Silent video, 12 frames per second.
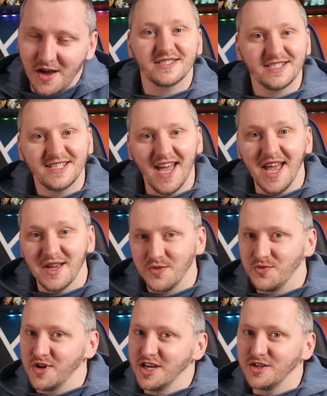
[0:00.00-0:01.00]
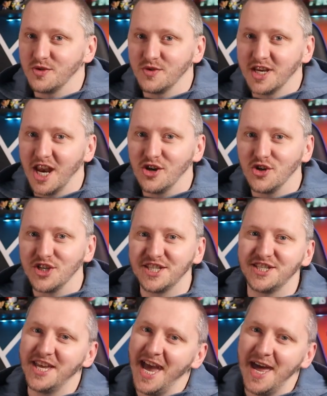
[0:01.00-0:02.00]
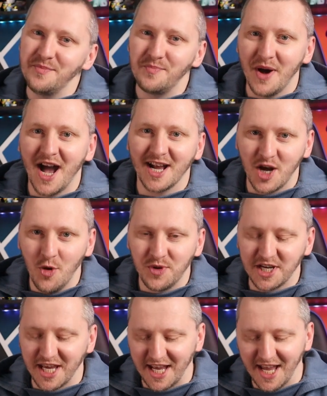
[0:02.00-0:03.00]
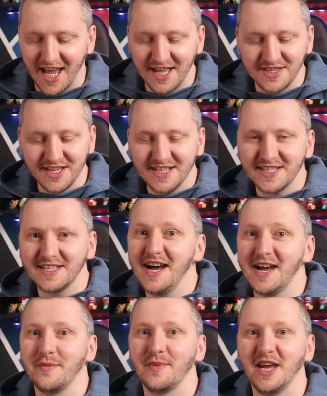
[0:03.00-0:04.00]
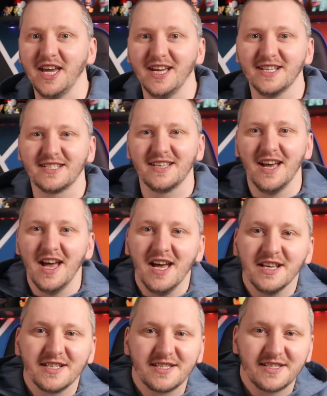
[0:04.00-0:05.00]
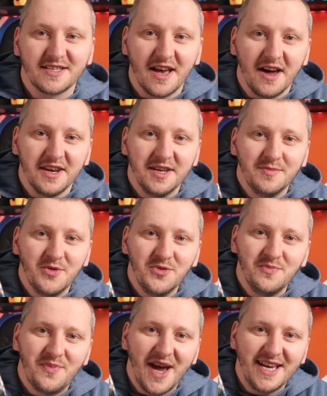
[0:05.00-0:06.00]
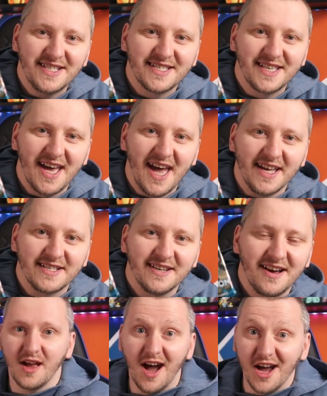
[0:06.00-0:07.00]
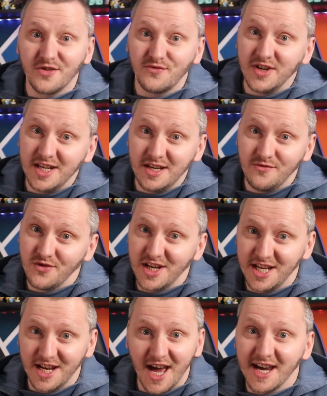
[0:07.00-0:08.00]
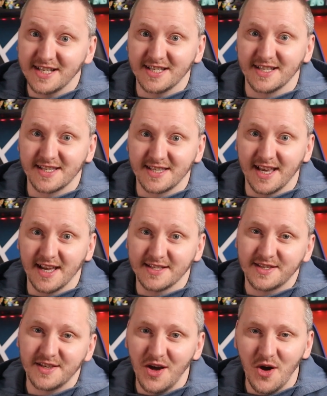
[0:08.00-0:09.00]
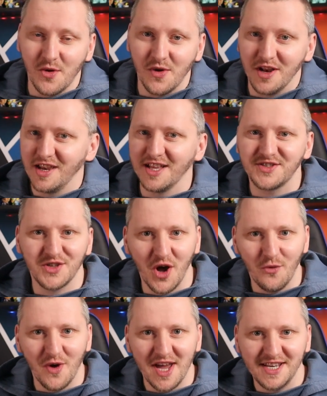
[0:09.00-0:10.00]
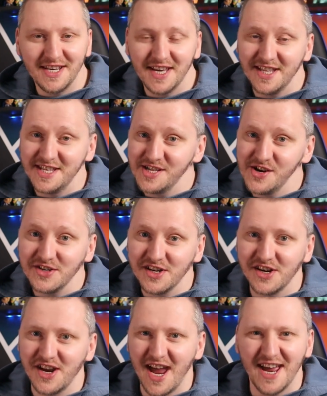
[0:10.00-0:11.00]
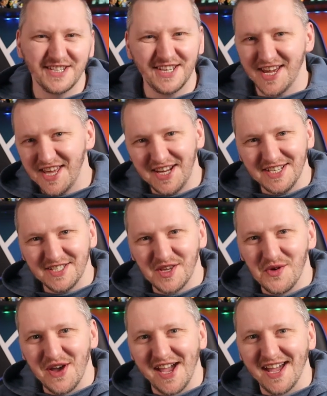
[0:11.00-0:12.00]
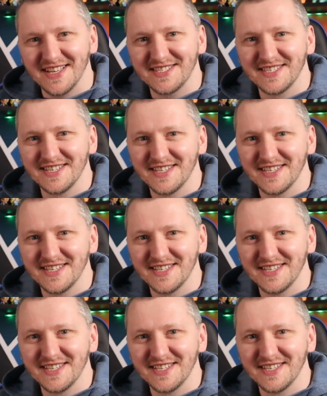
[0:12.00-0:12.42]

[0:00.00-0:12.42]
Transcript: Today we're doing another ten pack opening, and this time it's Sun and Moon based set. I really really like this set, so let's not wait any longer and get into it!